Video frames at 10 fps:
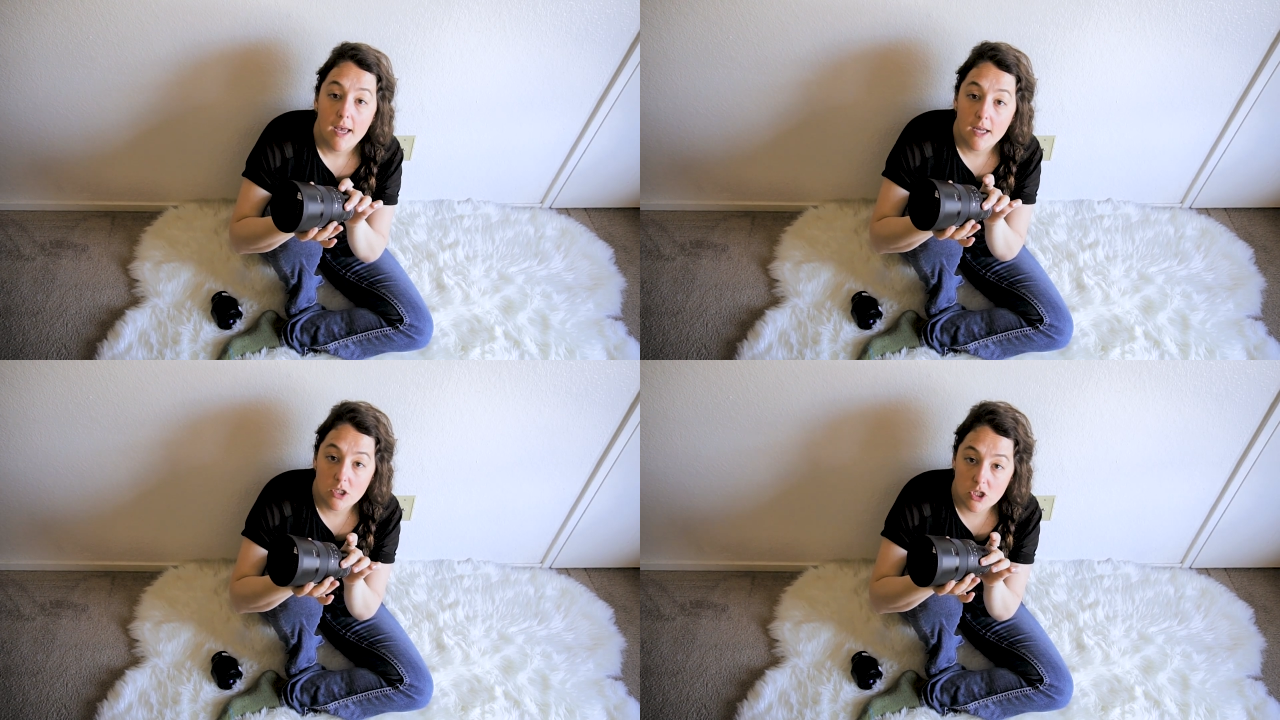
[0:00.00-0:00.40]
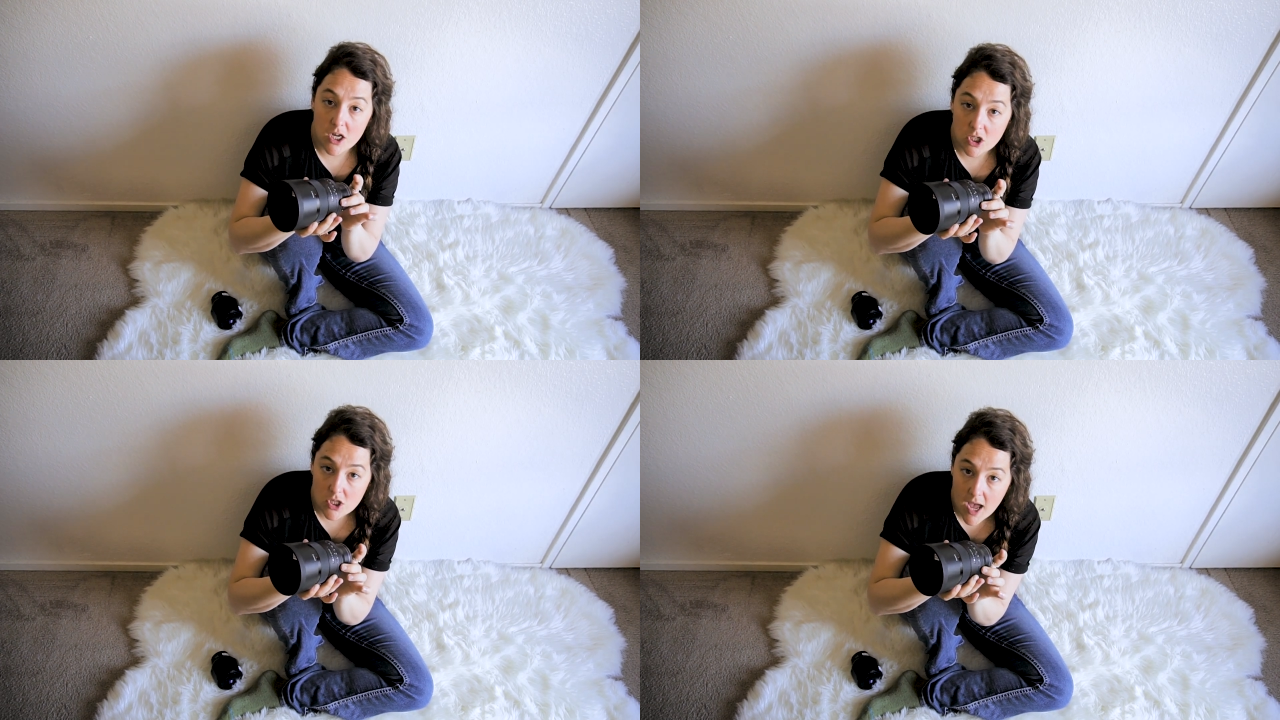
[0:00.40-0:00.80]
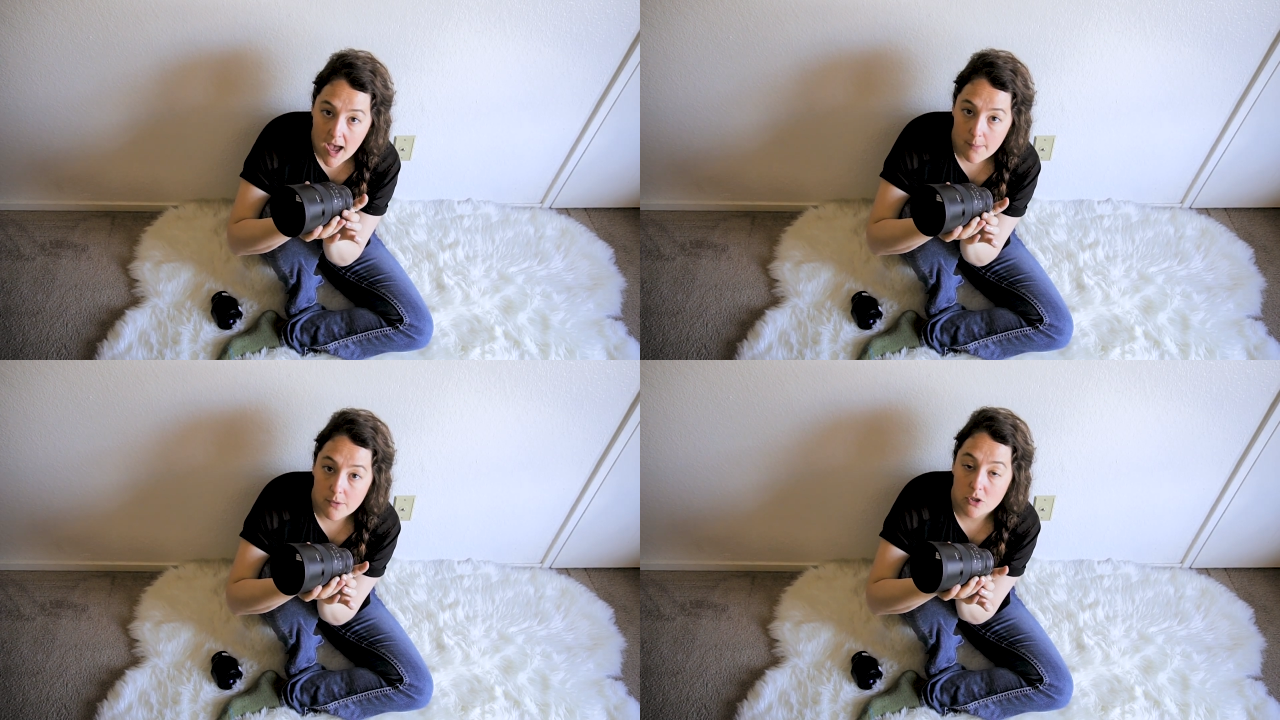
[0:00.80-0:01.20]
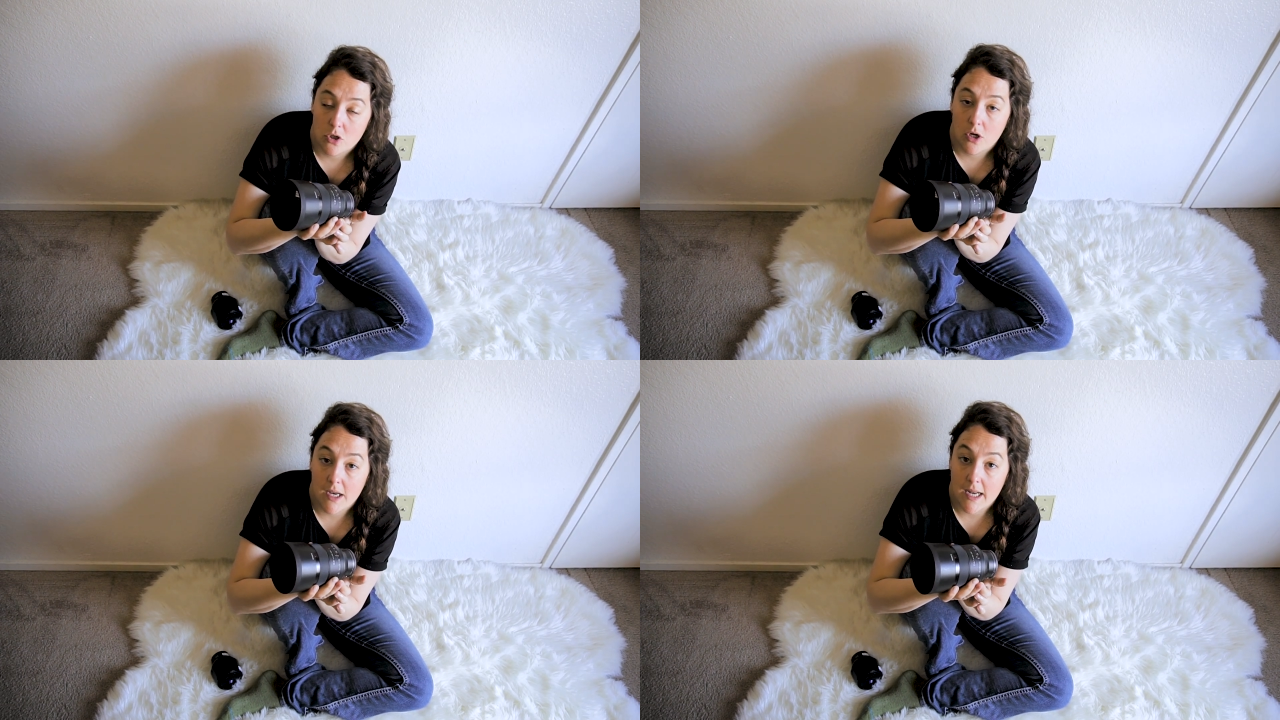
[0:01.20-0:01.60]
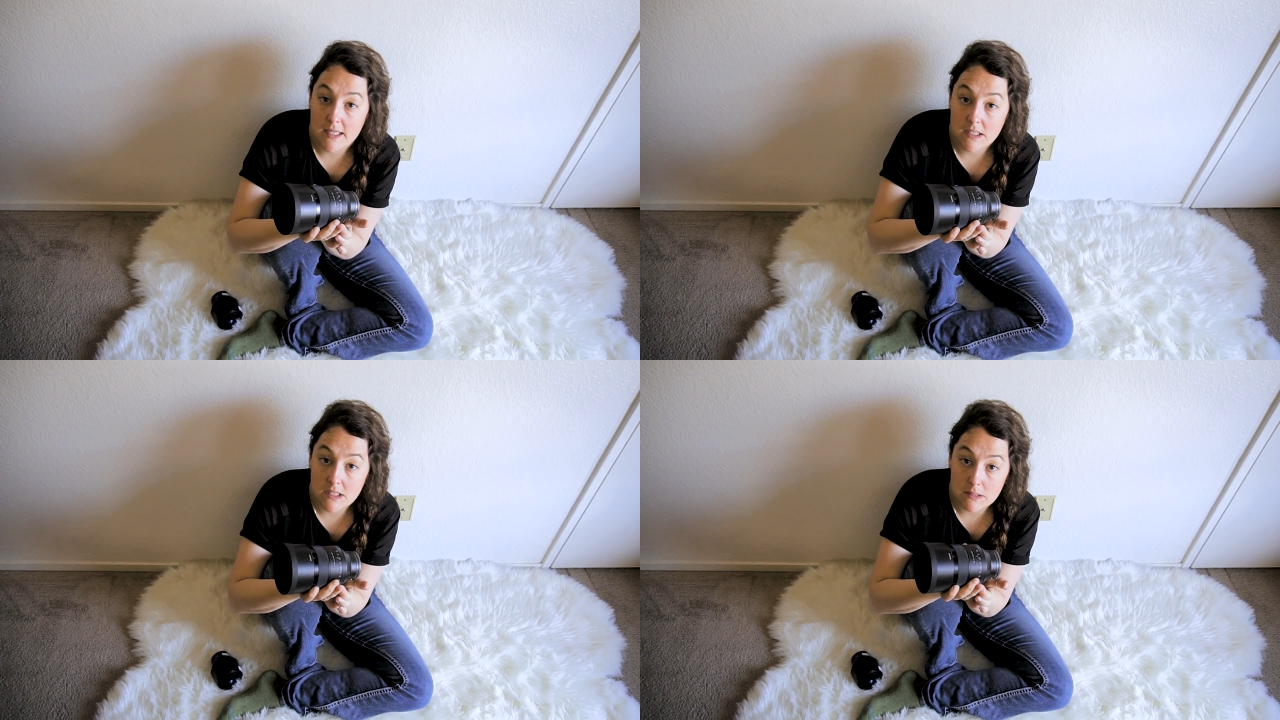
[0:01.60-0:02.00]
and change the aperture in a
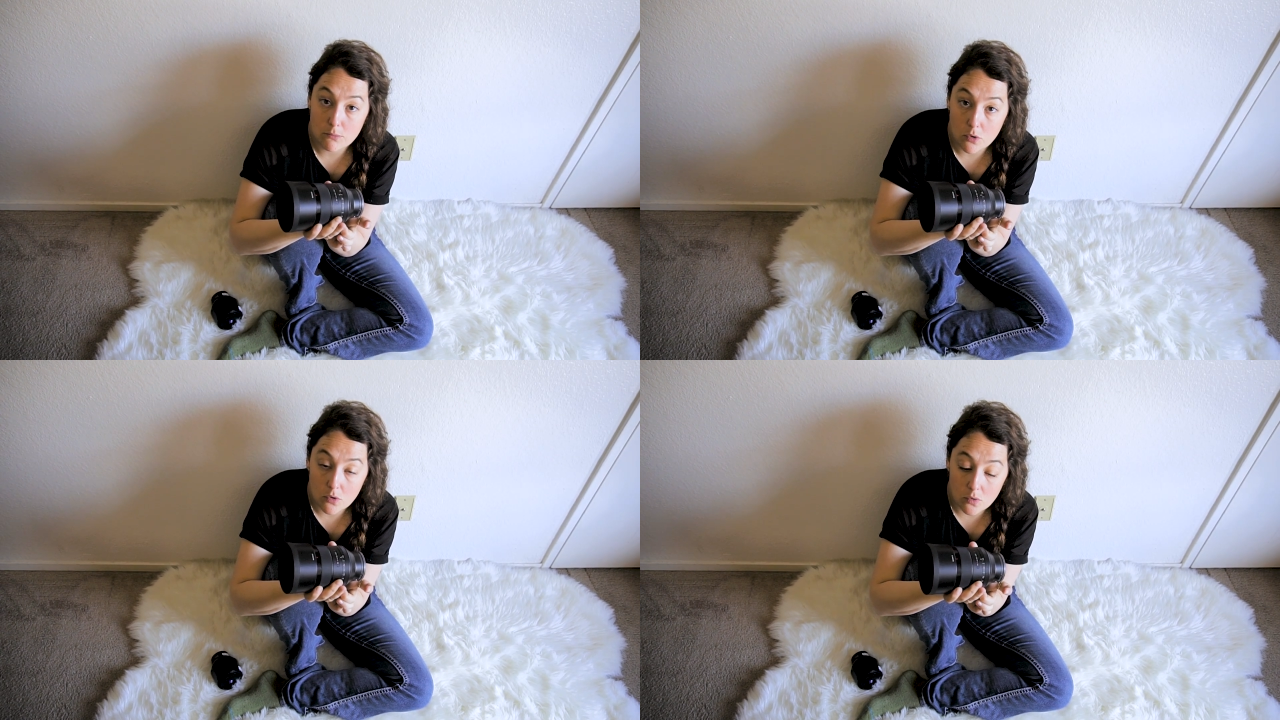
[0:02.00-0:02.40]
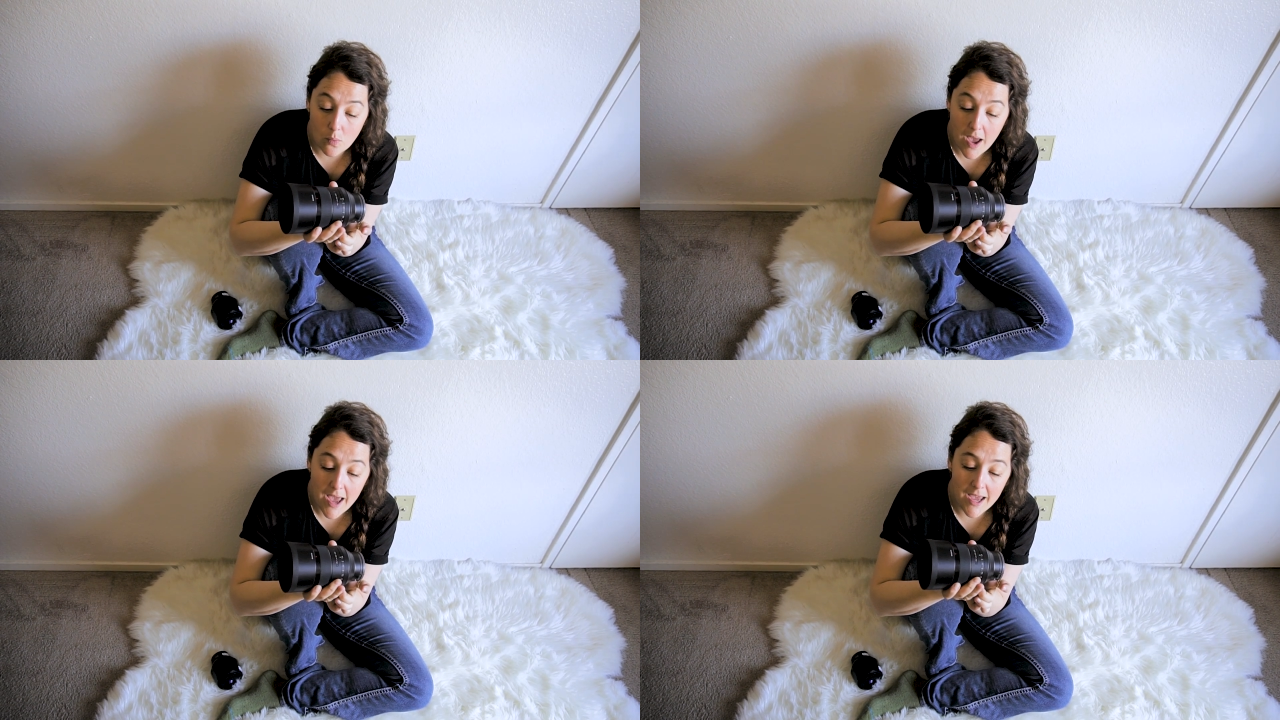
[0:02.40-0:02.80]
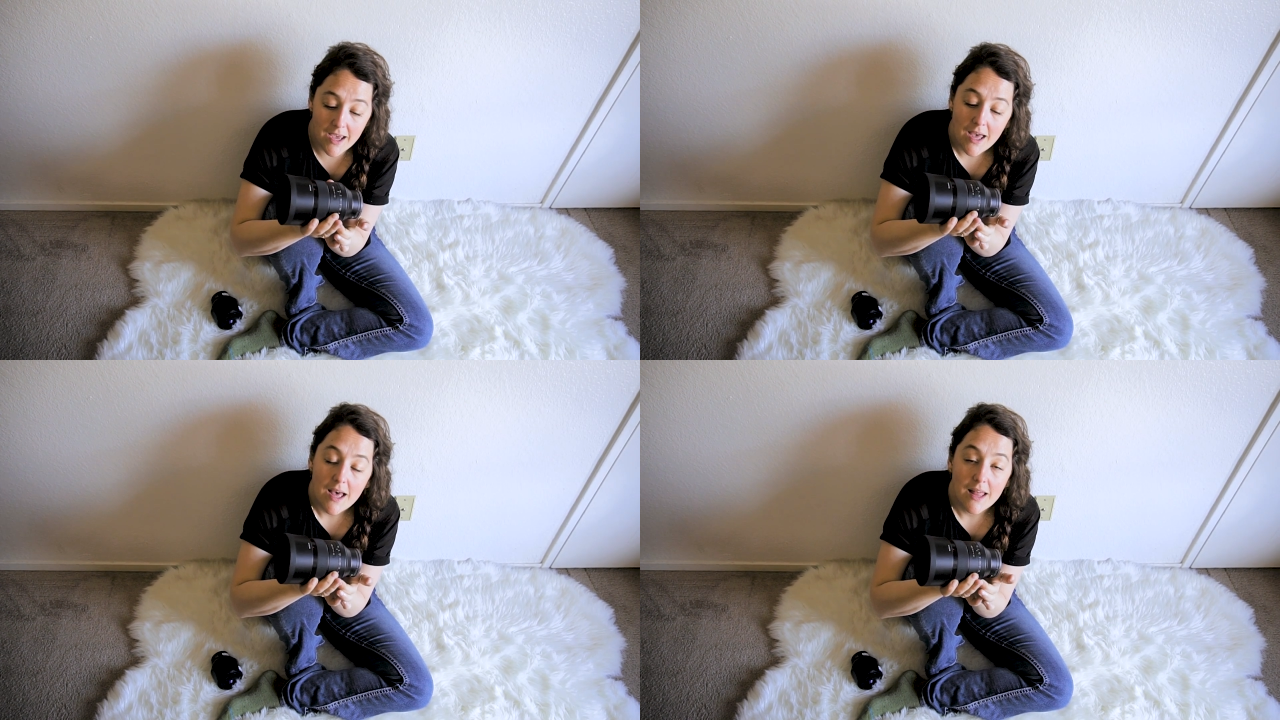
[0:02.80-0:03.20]
smooth way